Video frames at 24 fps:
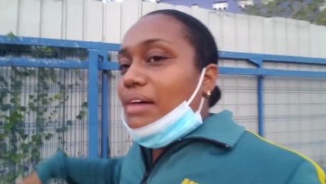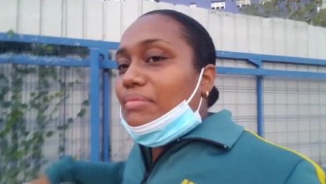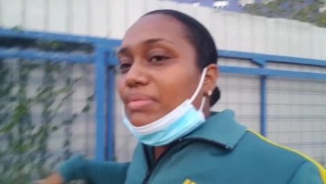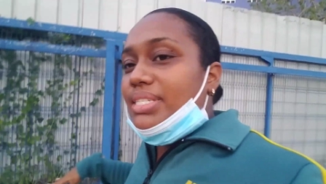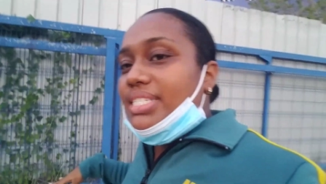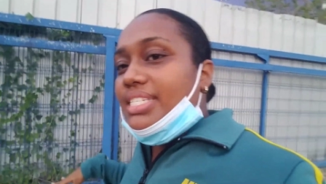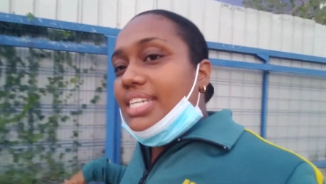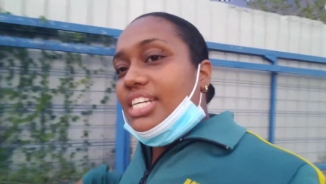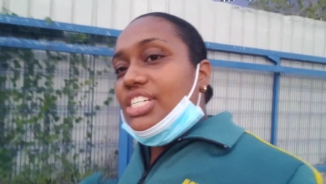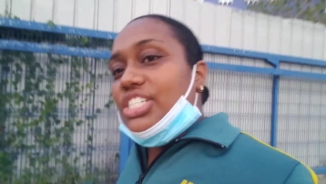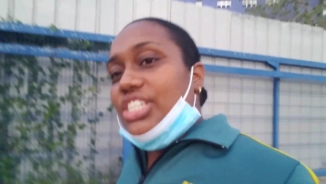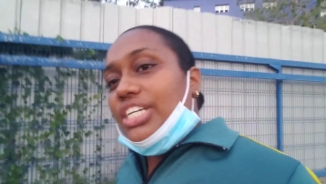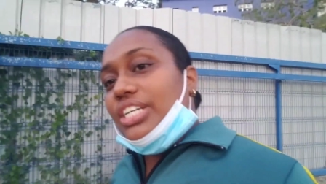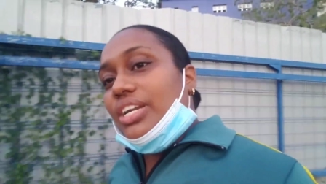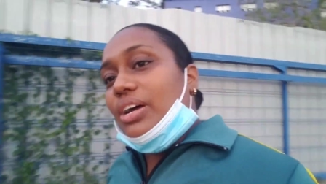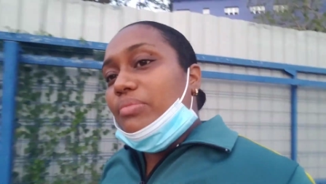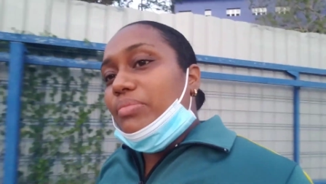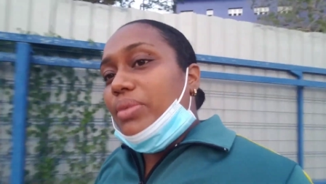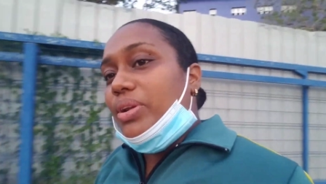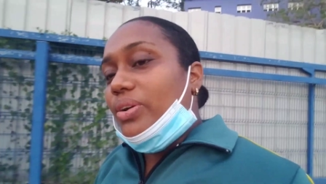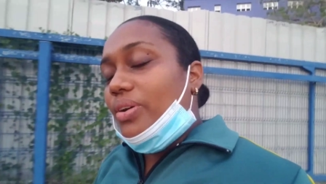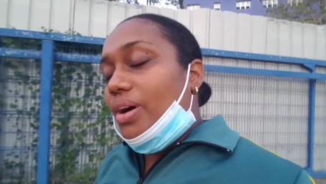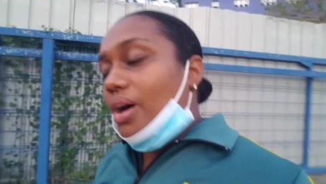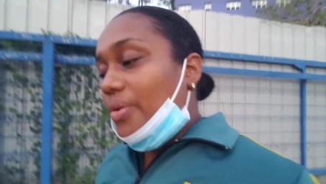comment
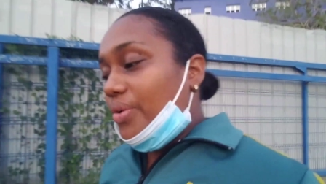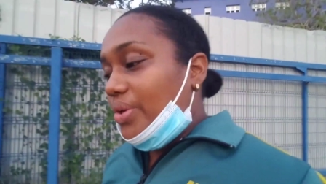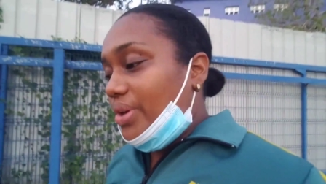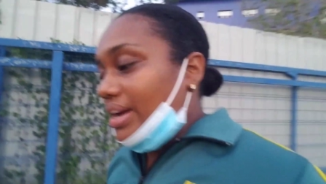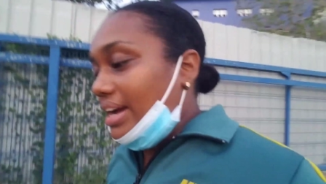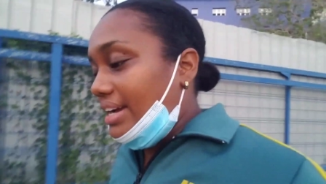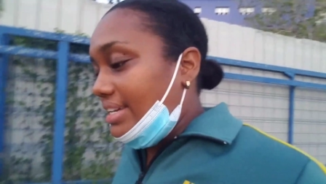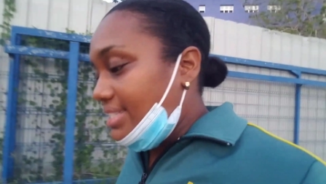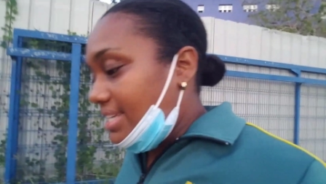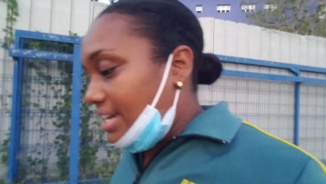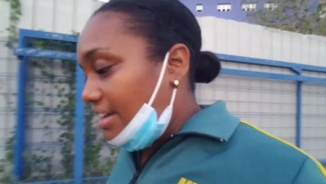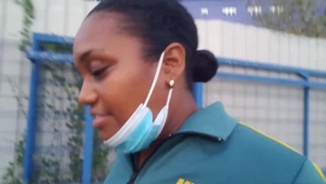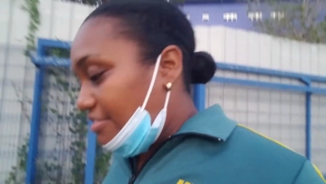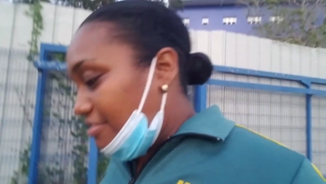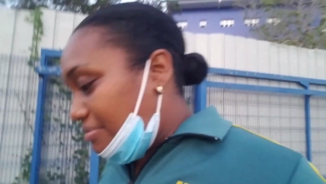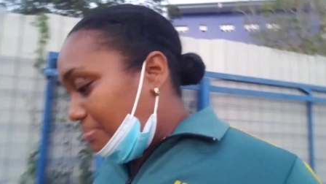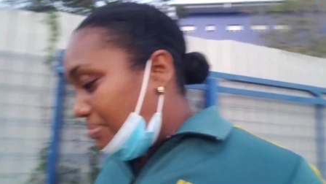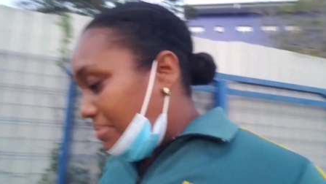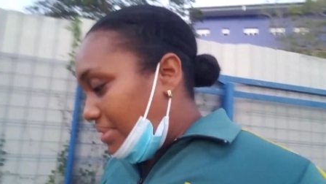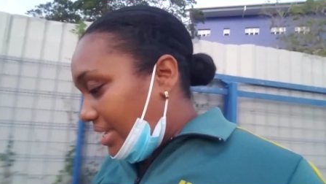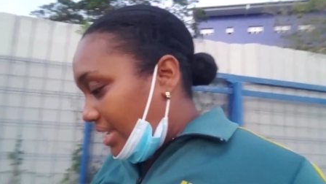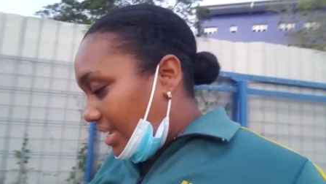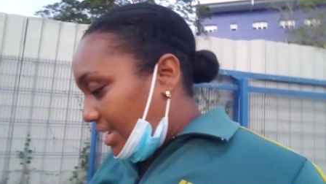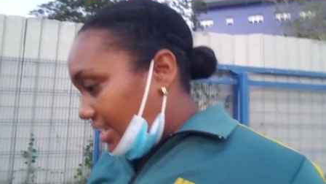section down below how you guys
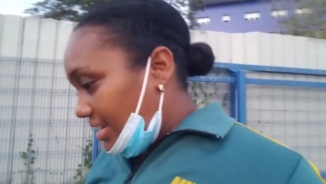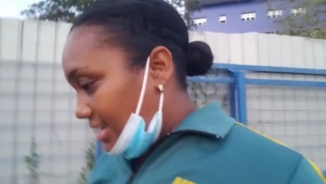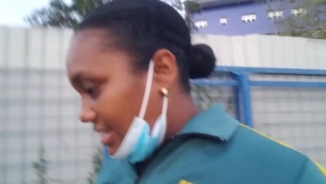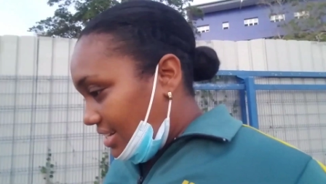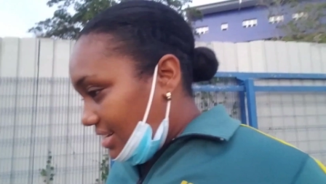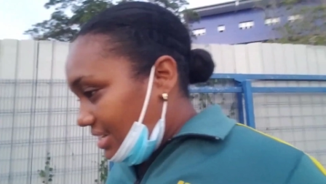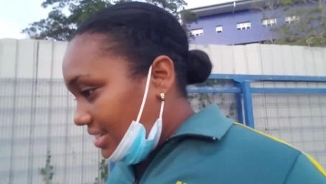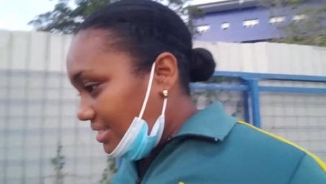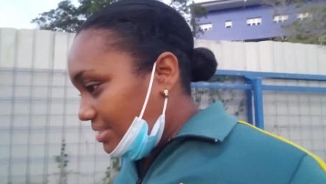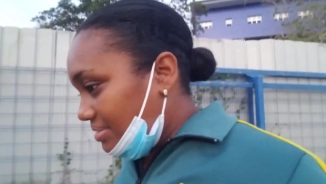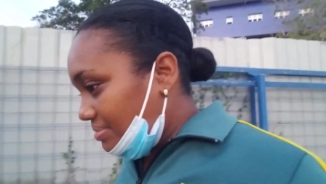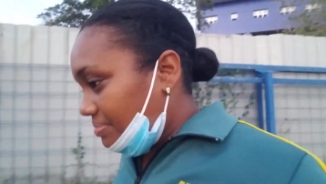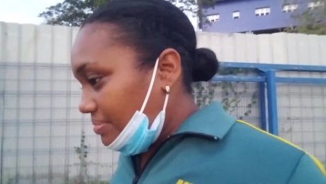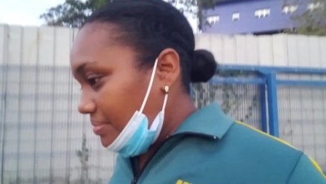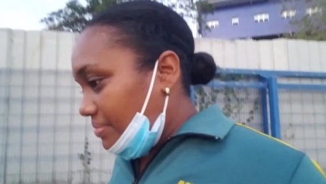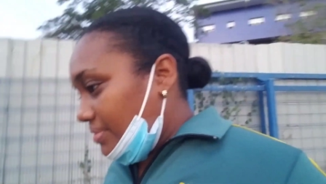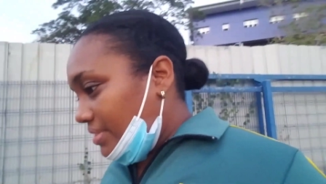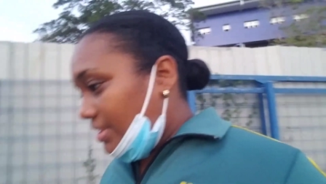have been.